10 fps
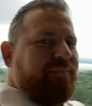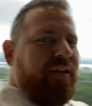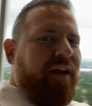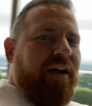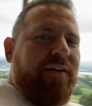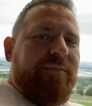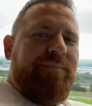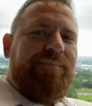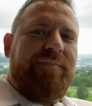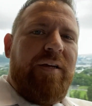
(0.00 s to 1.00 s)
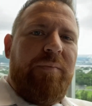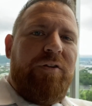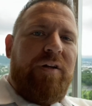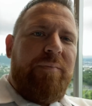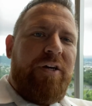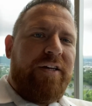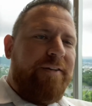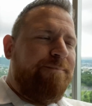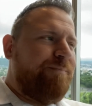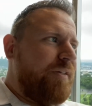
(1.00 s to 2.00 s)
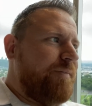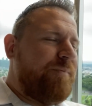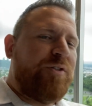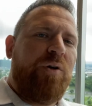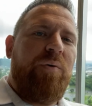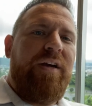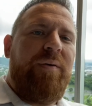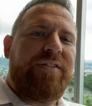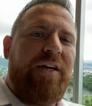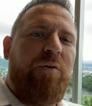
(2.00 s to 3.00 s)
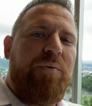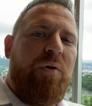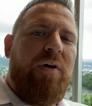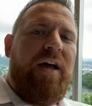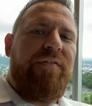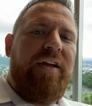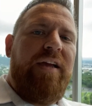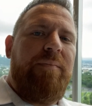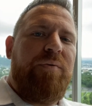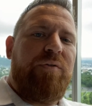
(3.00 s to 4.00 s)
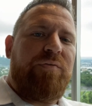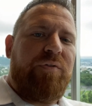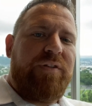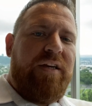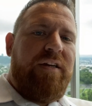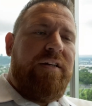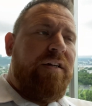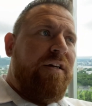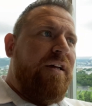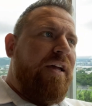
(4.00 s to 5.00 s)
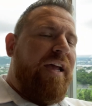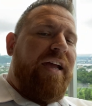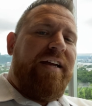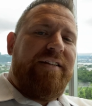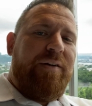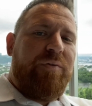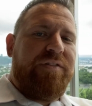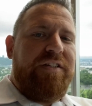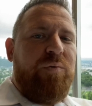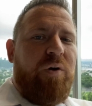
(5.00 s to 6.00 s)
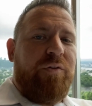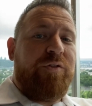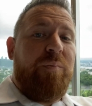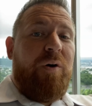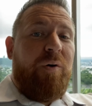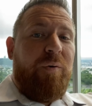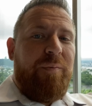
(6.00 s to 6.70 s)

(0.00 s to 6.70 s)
Yeah, I'm lucky. So anyways, I hope you all have a beautiful day, and I will see you all tomorrow.